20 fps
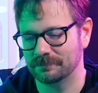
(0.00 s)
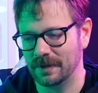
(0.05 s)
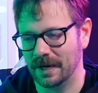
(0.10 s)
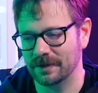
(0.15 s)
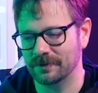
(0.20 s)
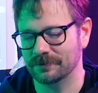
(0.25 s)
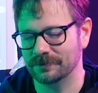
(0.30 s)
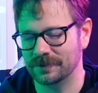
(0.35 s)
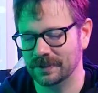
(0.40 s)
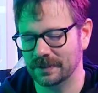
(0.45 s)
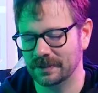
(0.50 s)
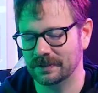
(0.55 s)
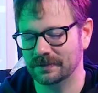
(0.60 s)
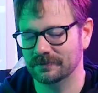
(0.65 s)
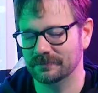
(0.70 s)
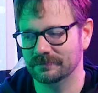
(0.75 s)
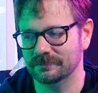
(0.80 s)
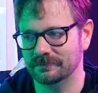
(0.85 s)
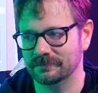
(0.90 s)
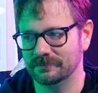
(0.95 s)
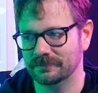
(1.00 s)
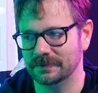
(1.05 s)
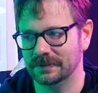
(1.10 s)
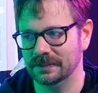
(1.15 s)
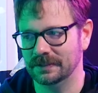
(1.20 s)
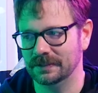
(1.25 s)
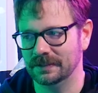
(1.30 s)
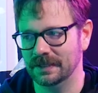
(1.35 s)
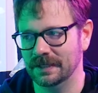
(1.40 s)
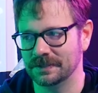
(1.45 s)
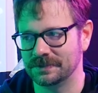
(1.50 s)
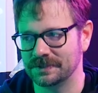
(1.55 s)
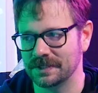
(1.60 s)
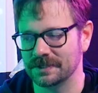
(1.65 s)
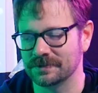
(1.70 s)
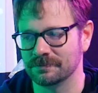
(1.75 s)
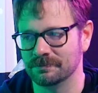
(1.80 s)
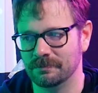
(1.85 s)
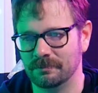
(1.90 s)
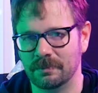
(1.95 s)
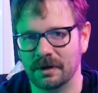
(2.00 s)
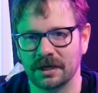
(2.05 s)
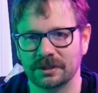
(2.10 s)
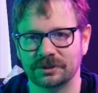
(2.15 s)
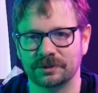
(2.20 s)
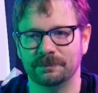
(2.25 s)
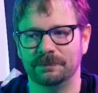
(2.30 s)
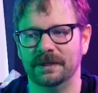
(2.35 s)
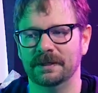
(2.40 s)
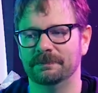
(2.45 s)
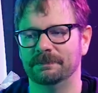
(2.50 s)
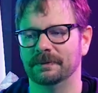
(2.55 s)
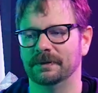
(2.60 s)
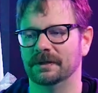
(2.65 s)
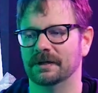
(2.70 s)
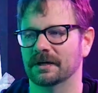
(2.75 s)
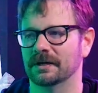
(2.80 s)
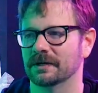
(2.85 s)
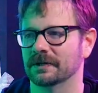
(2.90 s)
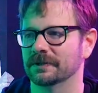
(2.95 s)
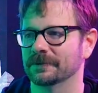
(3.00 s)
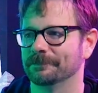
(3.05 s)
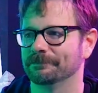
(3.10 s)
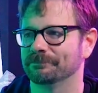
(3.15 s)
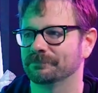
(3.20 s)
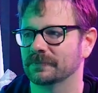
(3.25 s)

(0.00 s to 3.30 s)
I don't think it's as much people are,